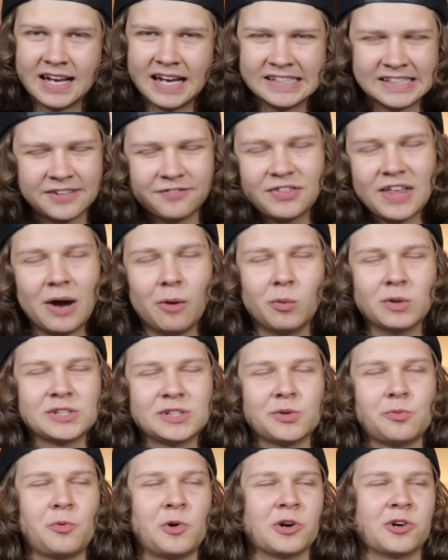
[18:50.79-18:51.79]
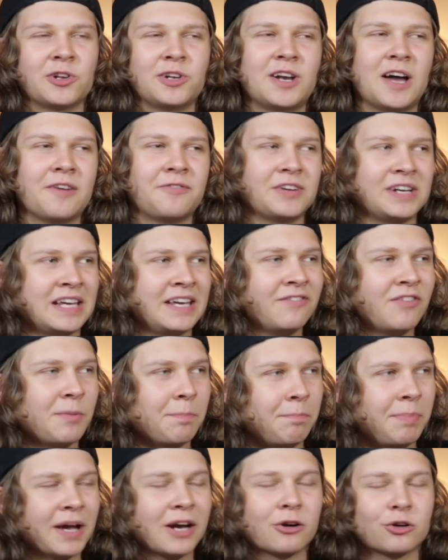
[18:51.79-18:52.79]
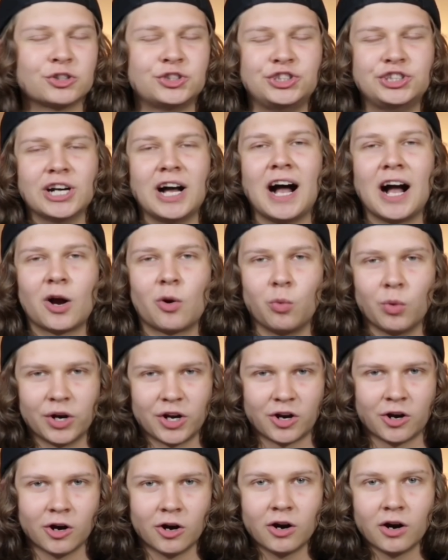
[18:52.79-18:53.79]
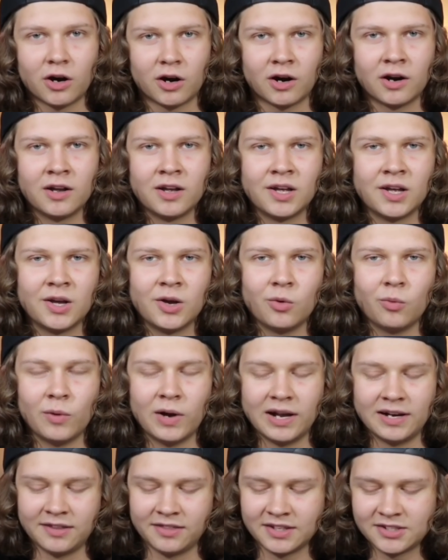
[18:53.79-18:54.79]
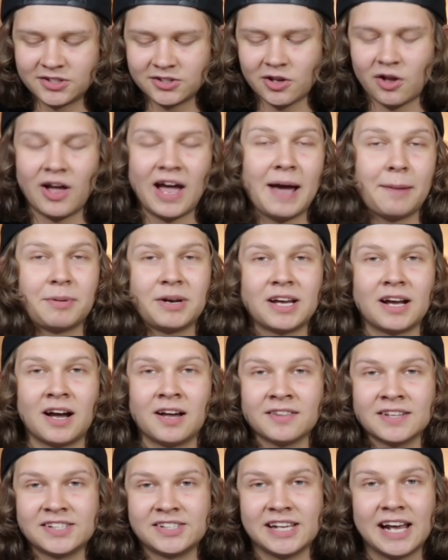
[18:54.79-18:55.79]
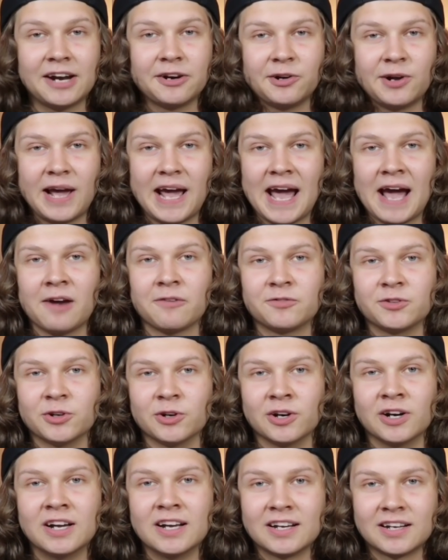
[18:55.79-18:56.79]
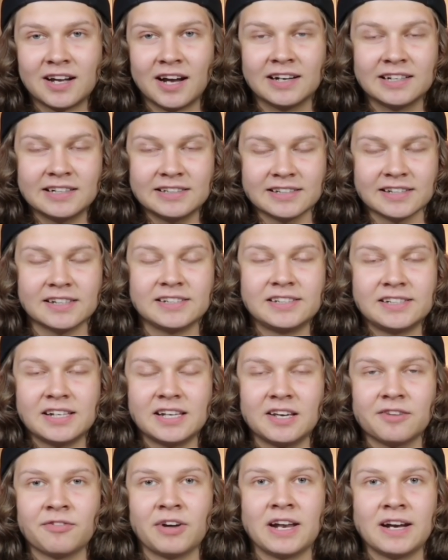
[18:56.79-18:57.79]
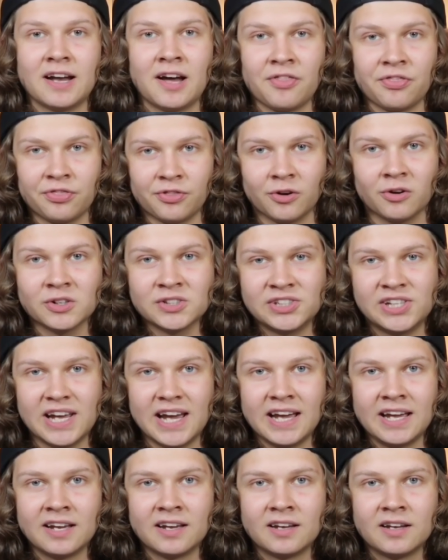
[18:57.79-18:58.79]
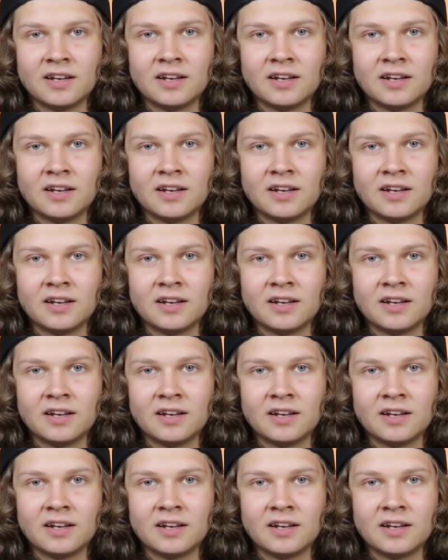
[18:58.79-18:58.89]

As if that wasn't weird enough, an even bigger shock would occur when this is all happening on the Saturday after Kanye's listening event on Thursday.